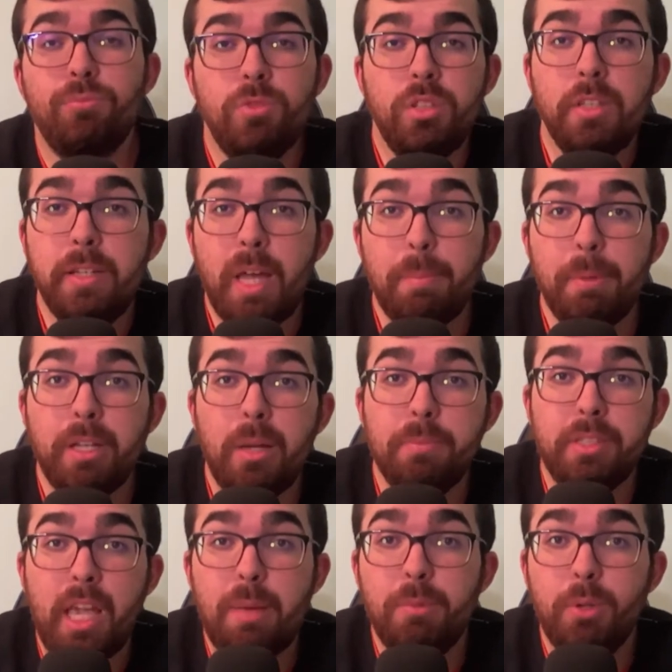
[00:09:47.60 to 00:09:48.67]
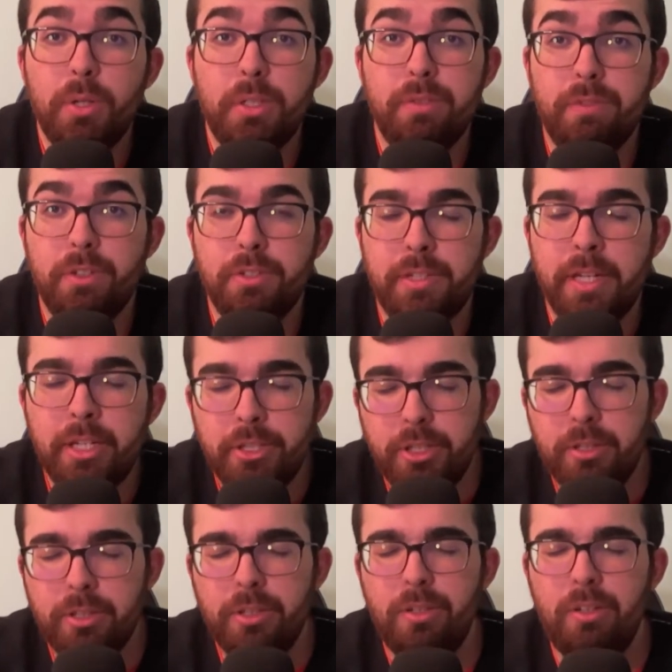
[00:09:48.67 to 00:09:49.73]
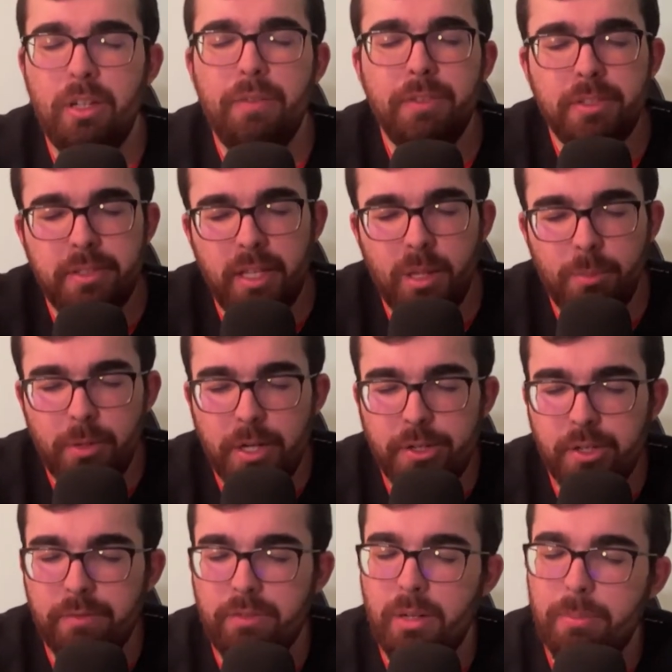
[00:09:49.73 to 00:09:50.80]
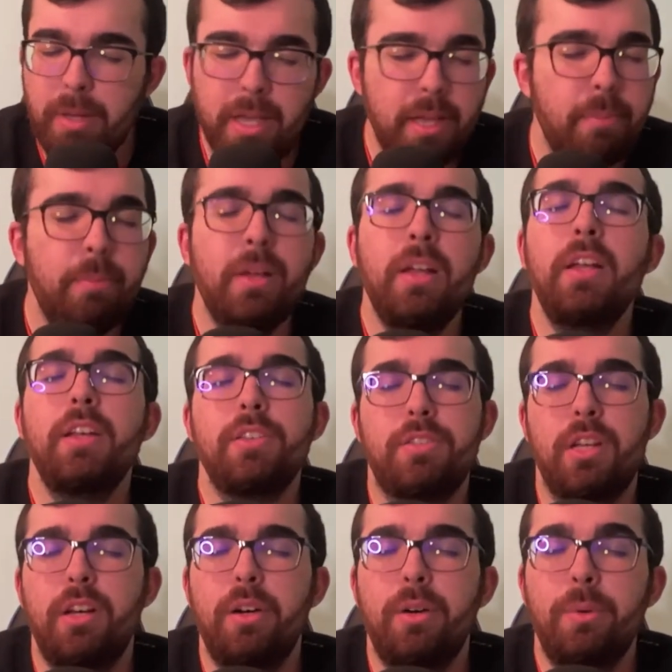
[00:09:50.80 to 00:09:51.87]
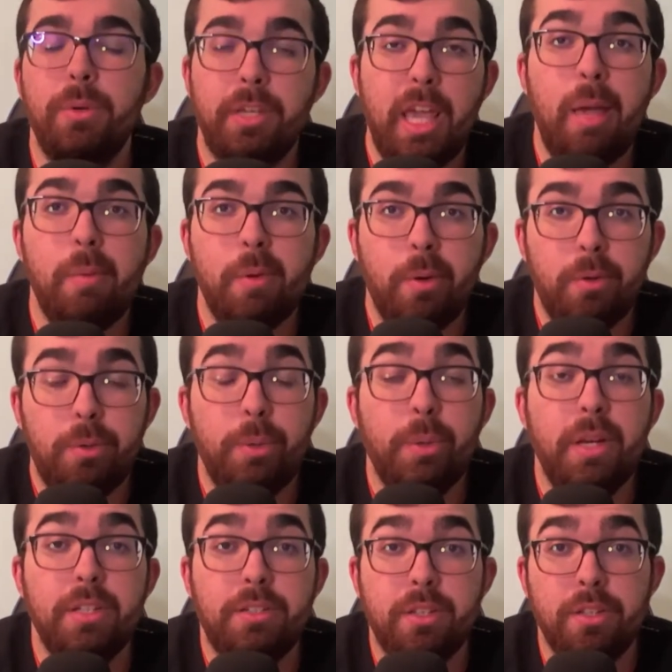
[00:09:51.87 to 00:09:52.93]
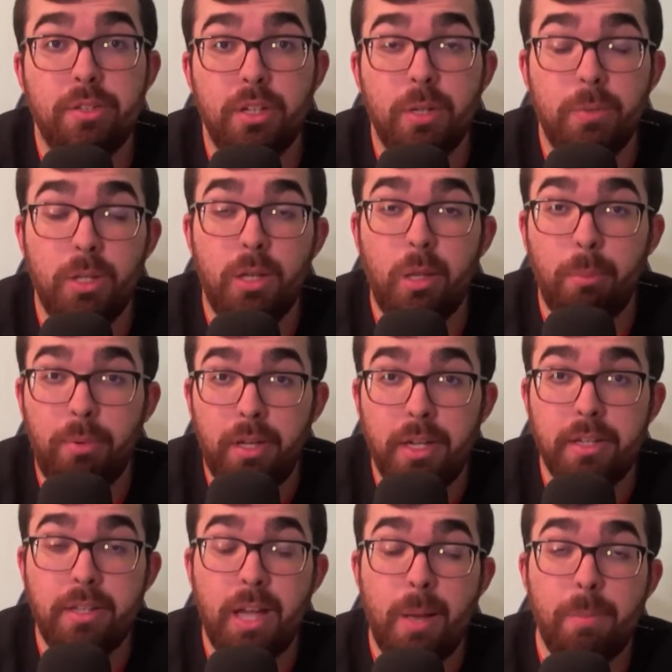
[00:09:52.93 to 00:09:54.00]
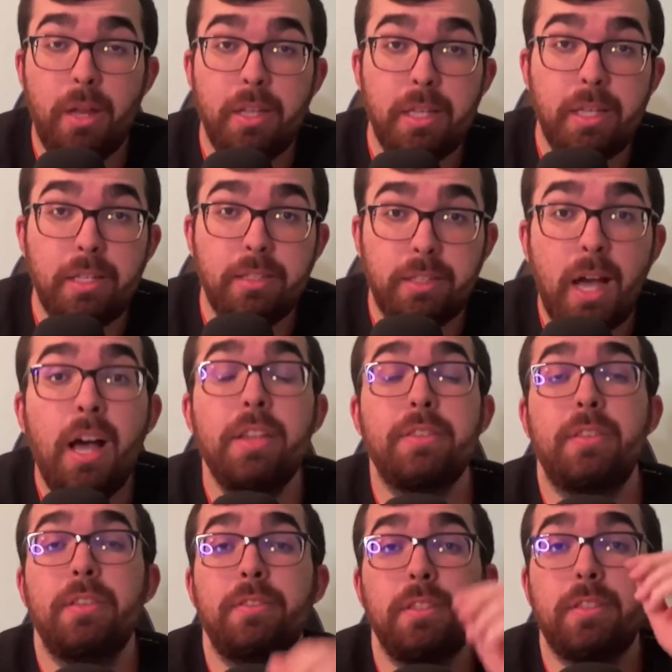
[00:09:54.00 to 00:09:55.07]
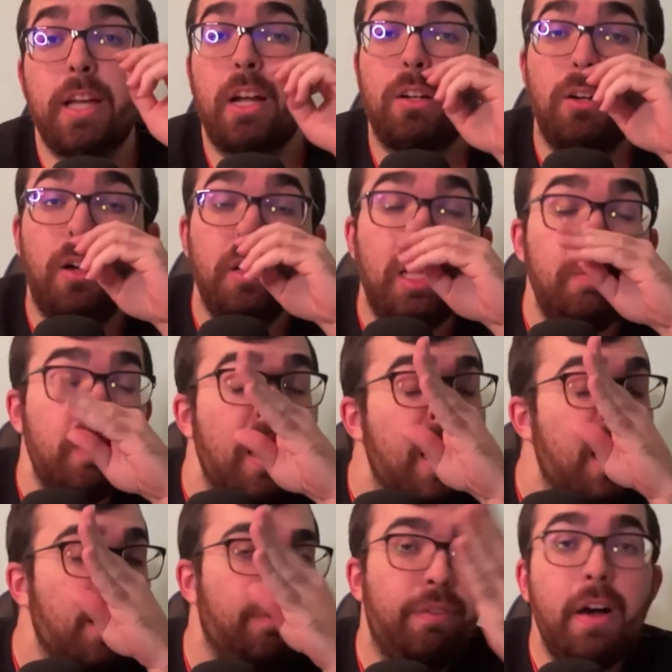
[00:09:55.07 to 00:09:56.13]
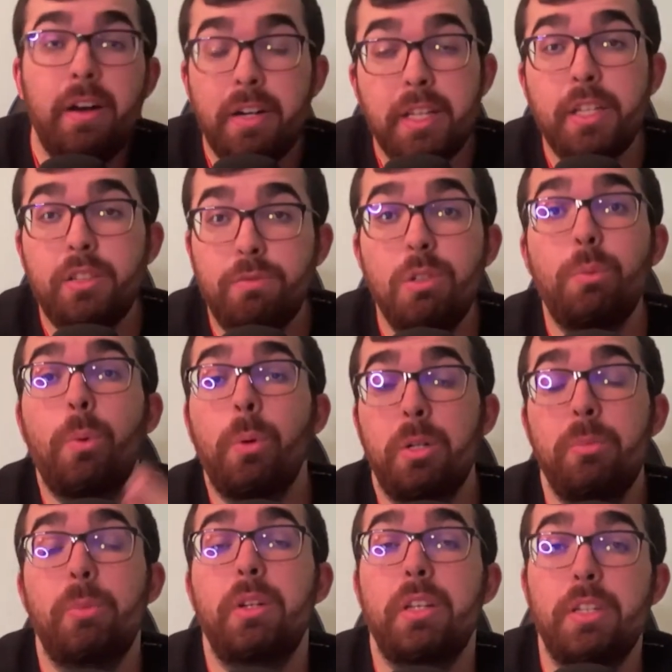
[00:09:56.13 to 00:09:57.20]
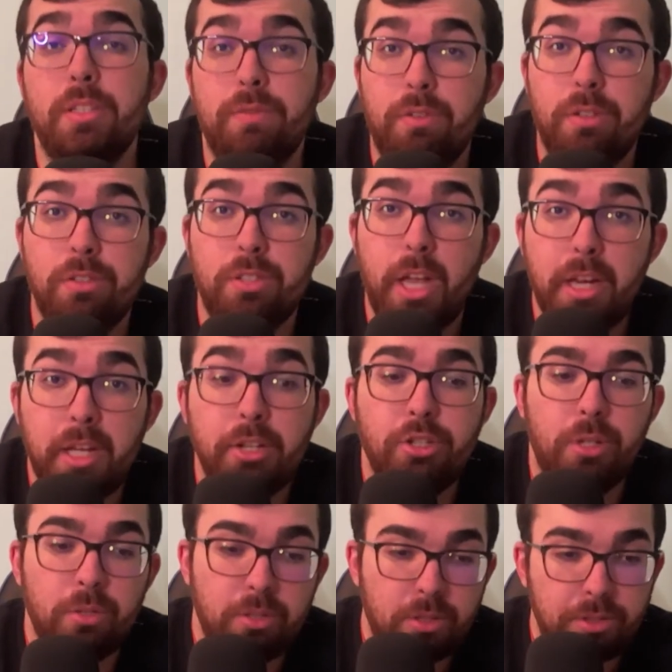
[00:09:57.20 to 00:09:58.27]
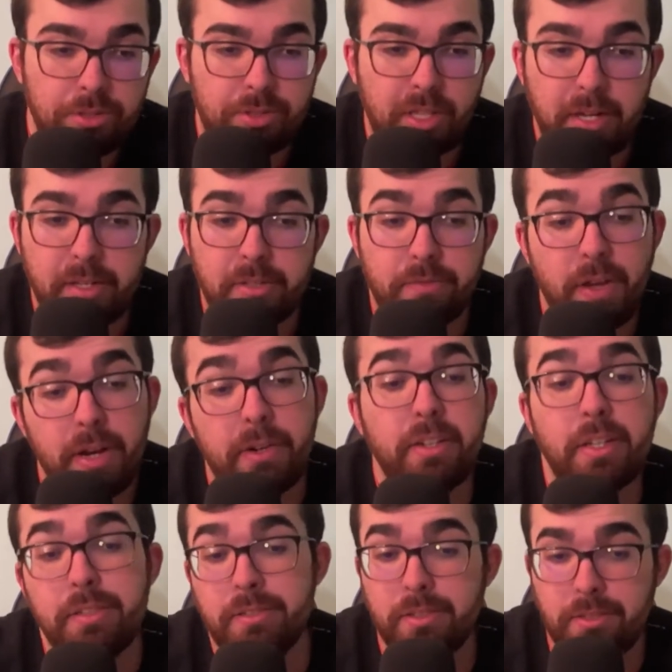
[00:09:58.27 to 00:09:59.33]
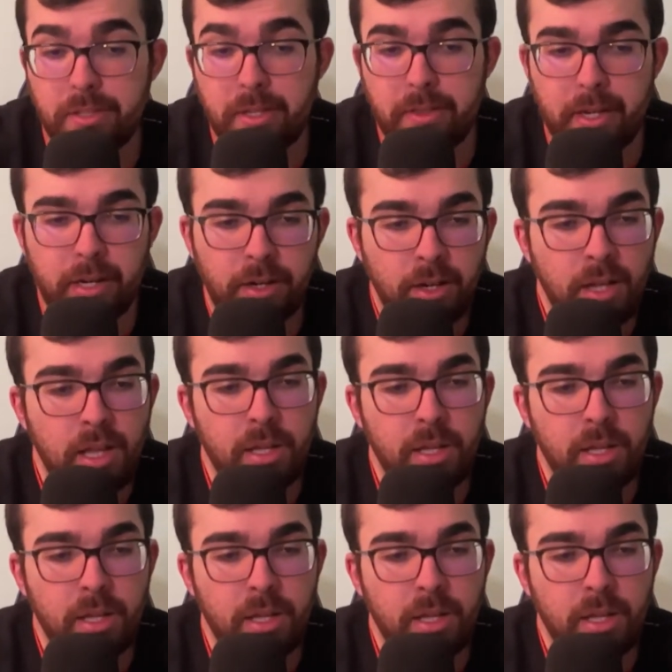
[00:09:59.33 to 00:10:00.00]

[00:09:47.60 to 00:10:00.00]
And that becomes Cam York's first NHL goal. Love the celebration from him. So Cam York, who has deserved all the playing time that he has gotten since he's got called up, finally gets rewarded with his first NHL goal. So that is very nice to see there.